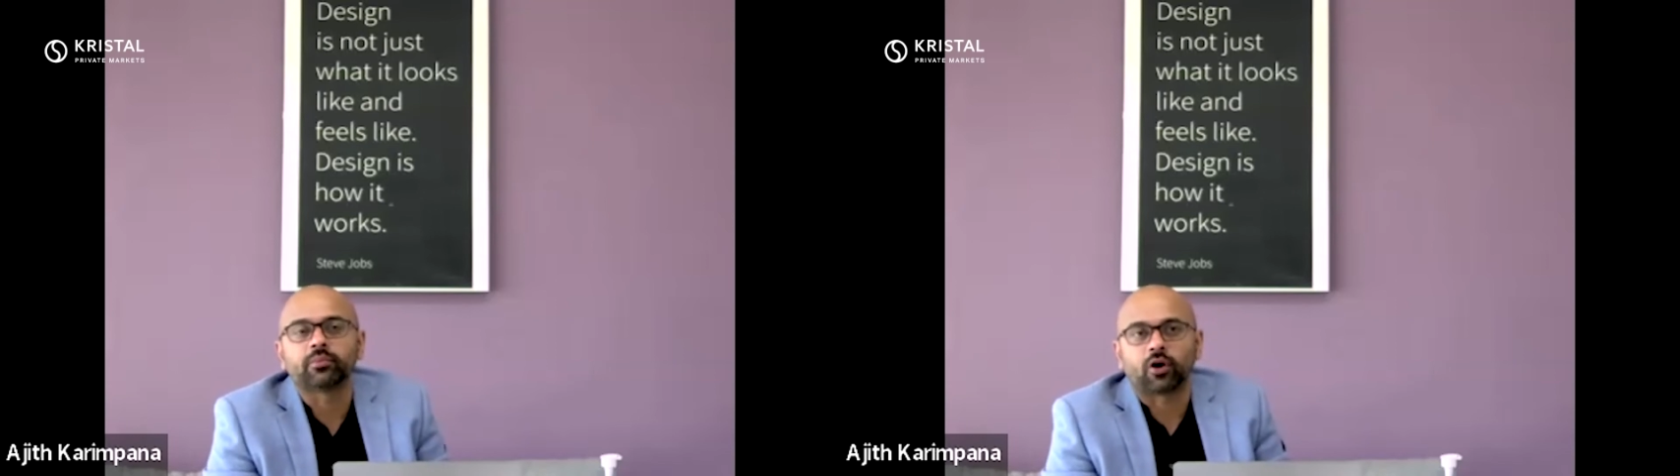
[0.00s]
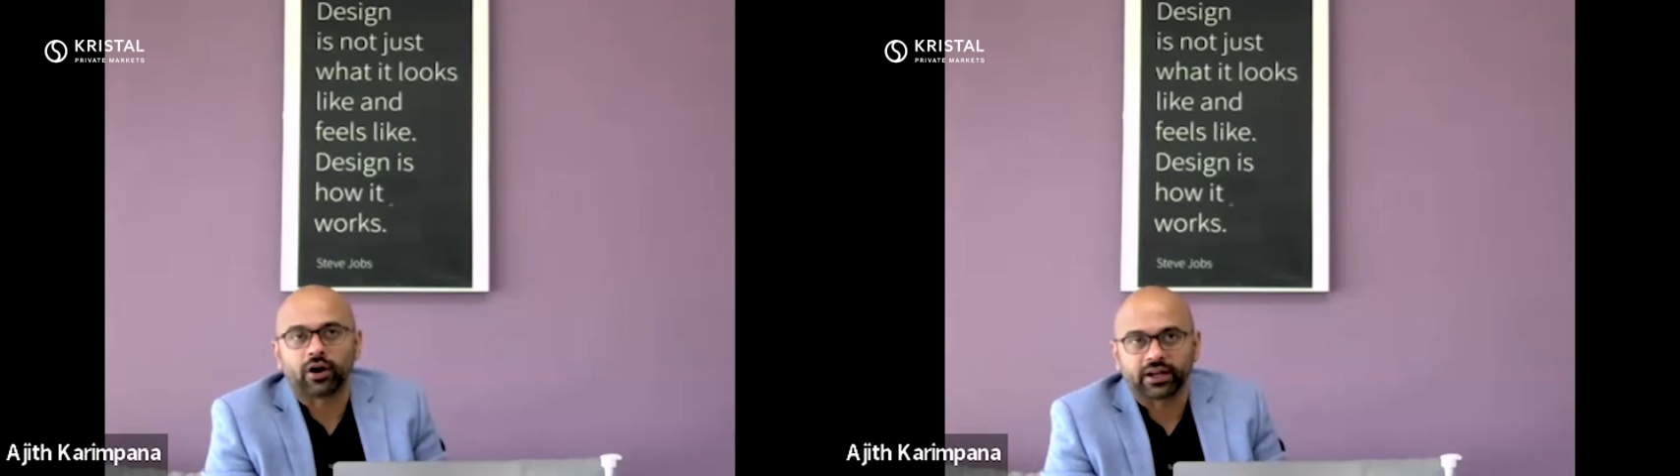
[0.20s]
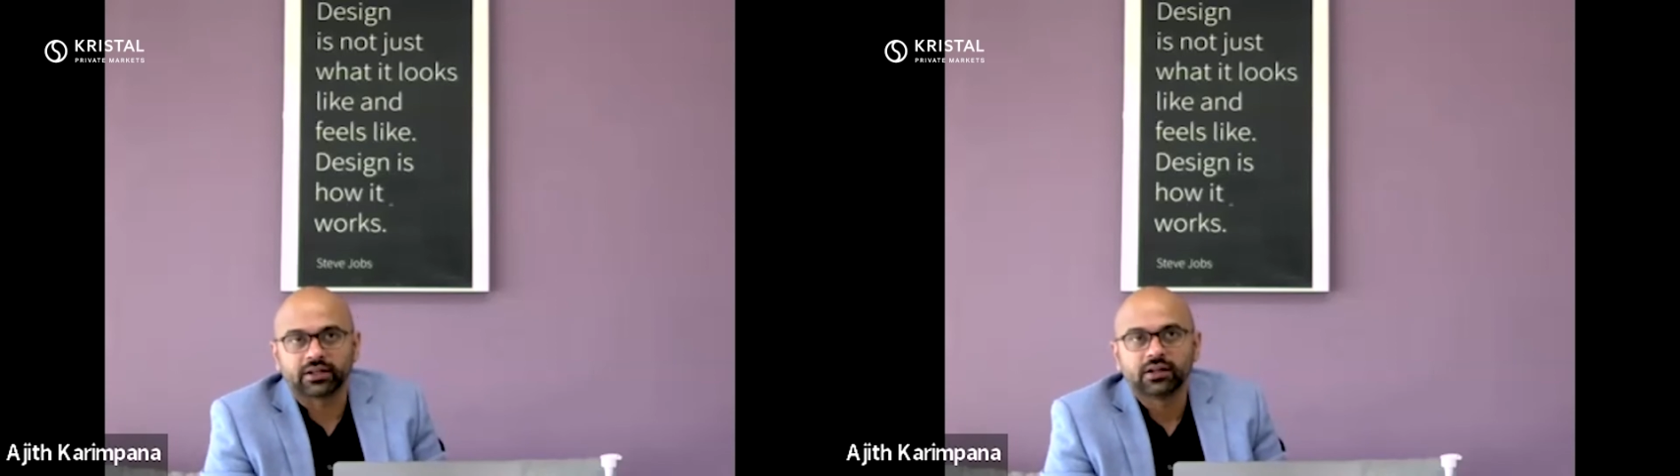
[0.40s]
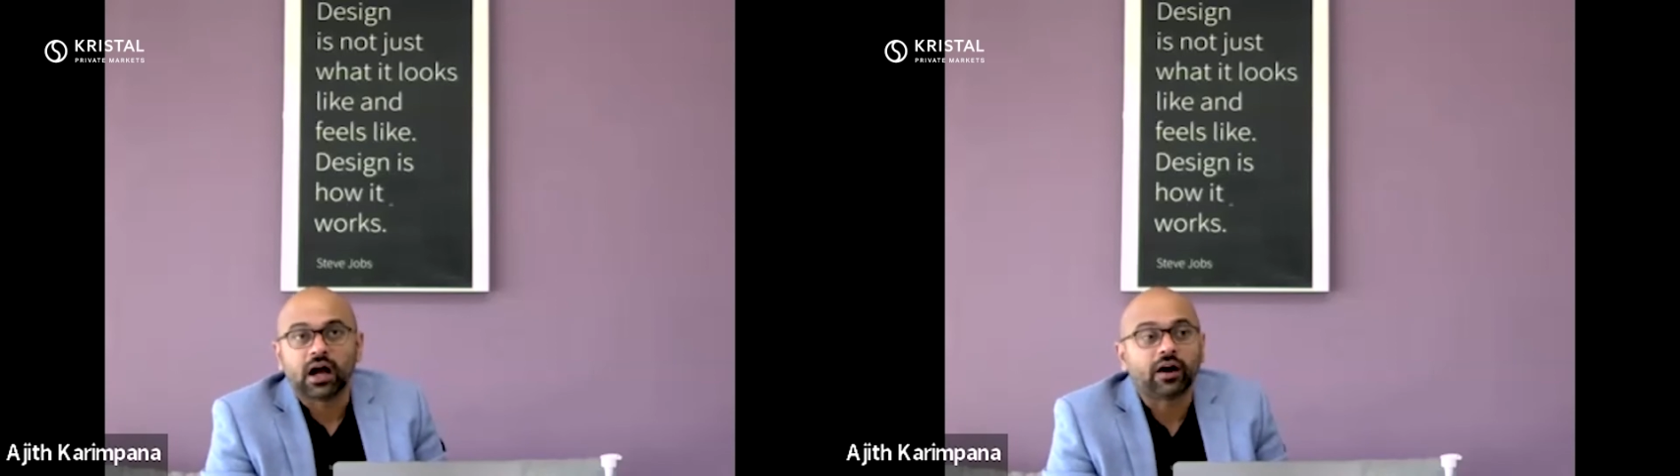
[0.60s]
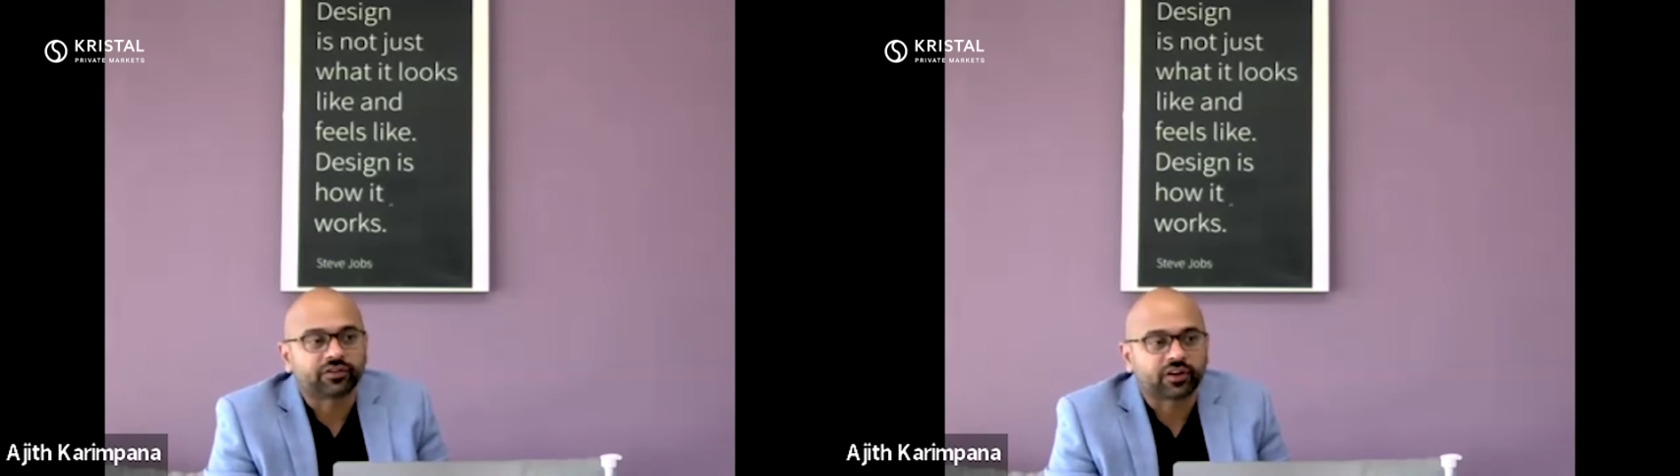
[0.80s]
product
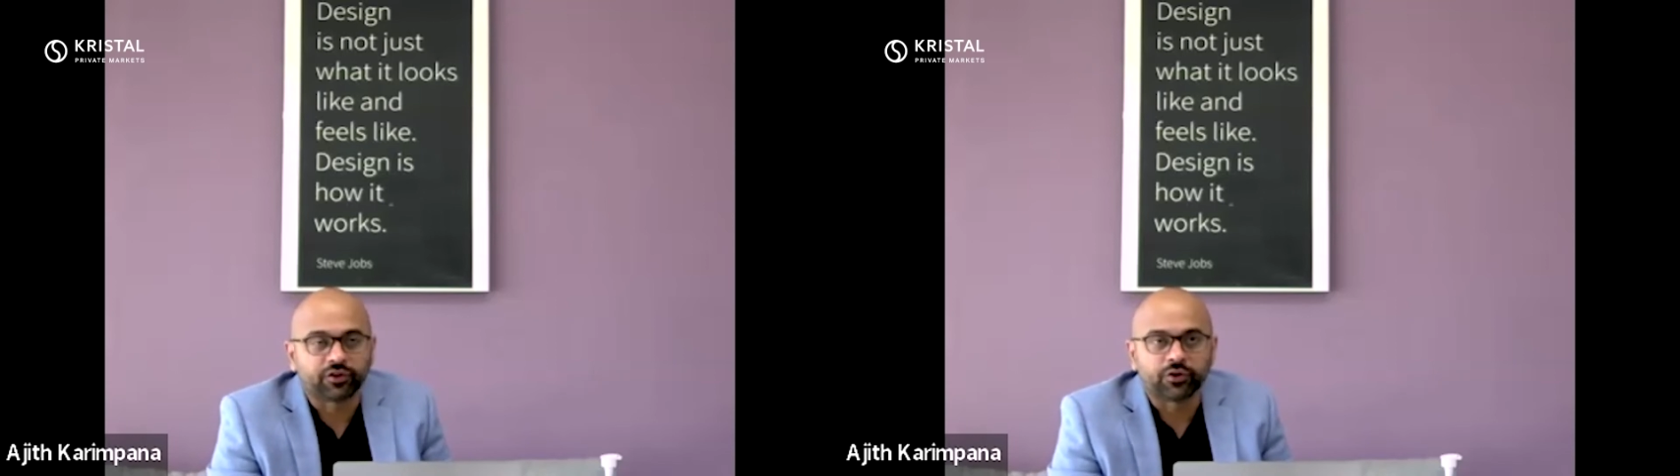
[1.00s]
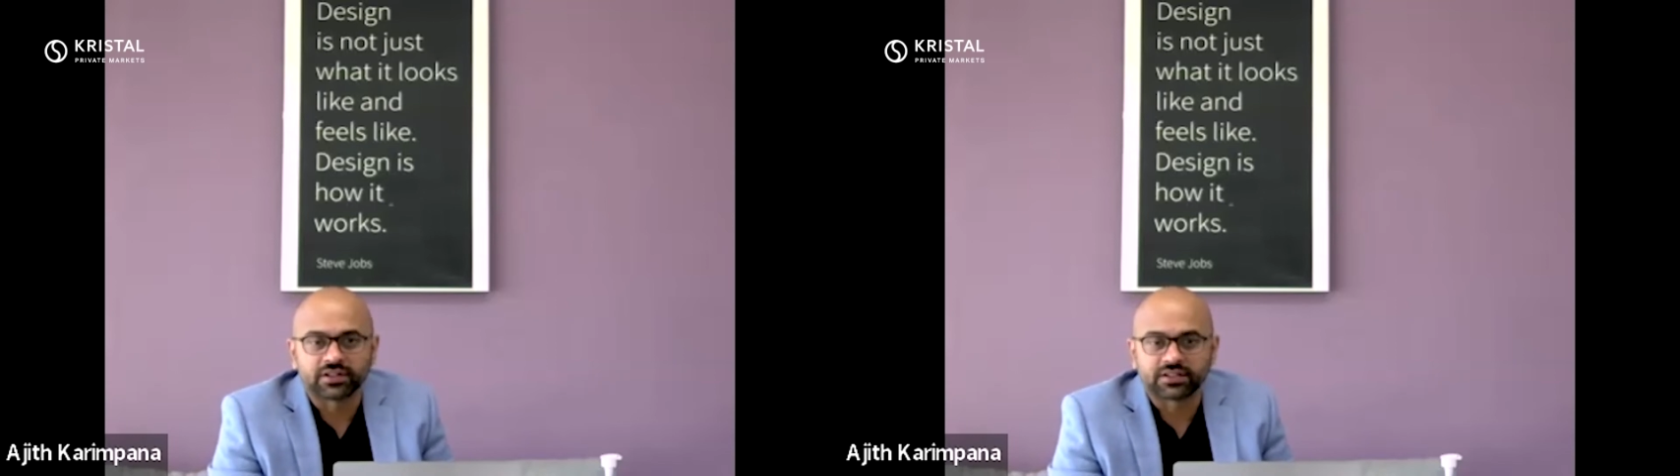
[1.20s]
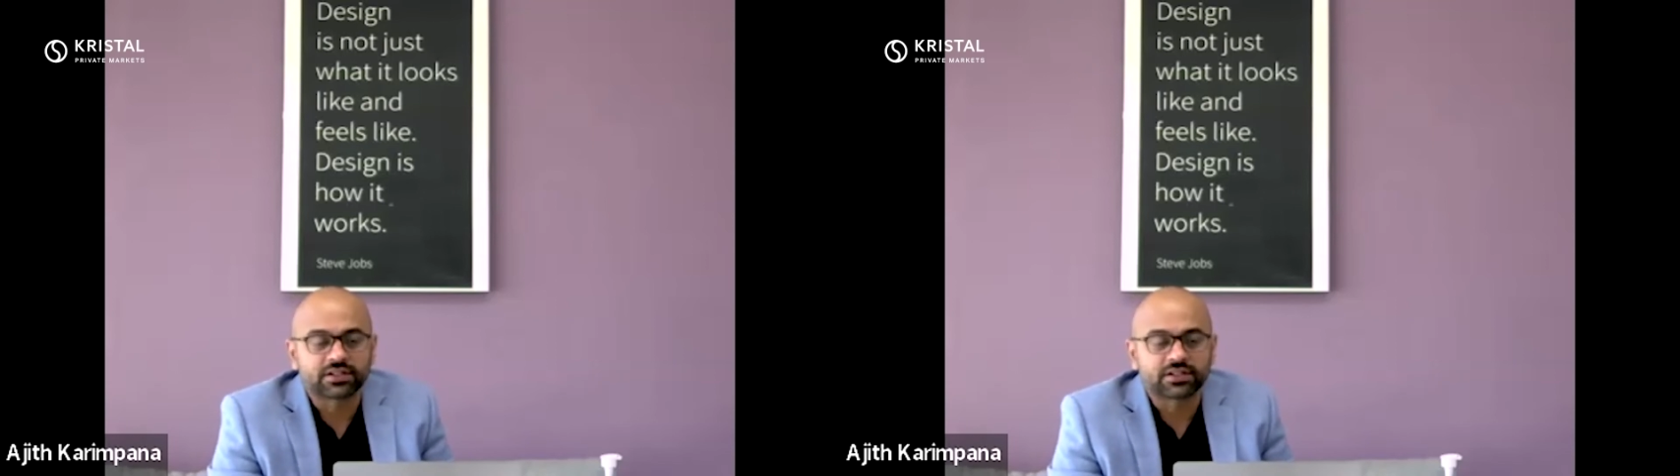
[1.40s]
after a few years.